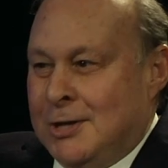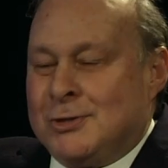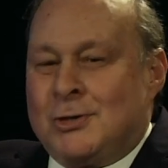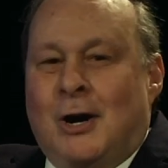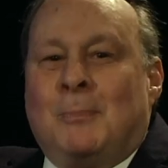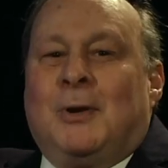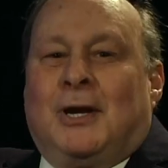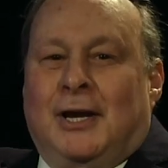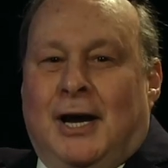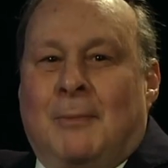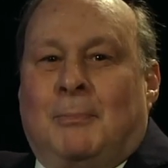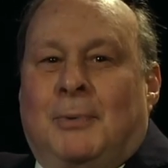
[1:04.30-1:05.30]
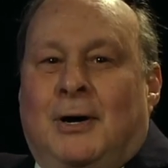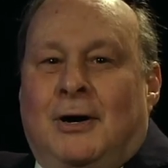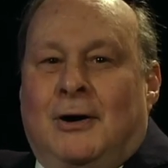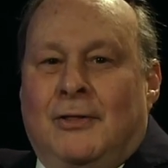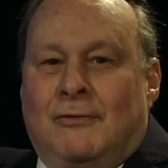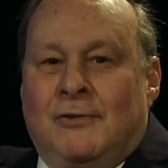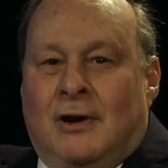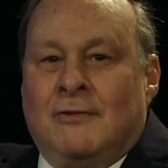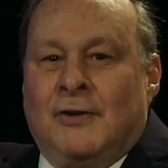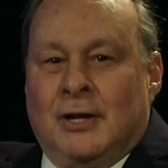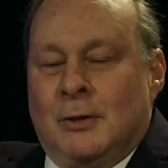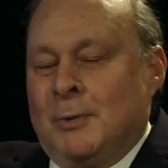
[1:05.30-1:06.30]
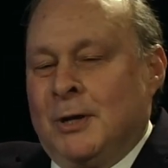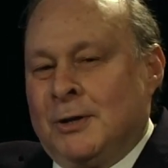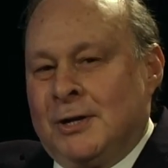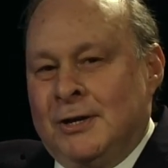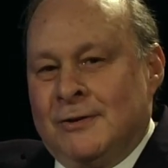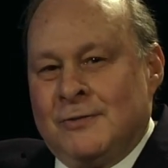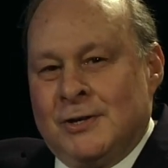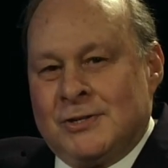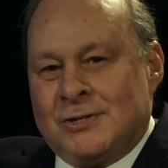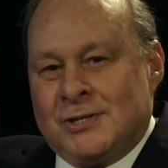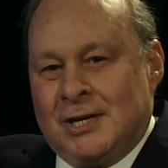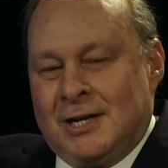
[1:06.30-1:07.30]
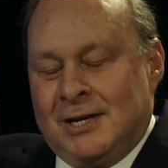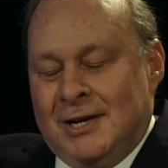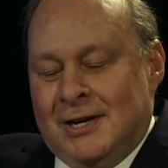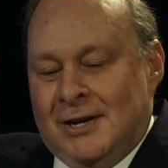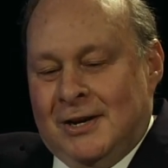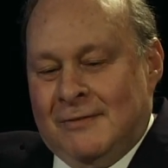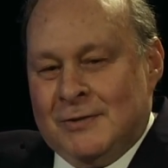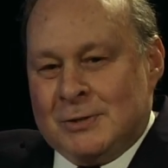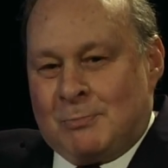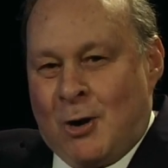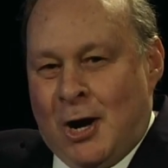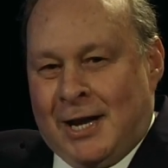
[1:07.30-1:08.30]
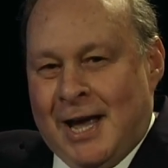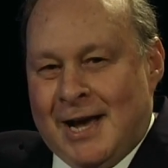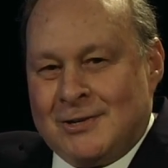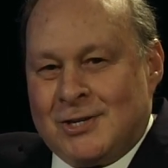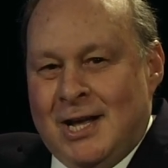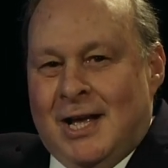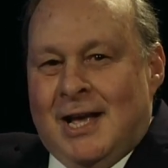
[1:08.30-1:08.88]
start picking up on the availability of this broadcast.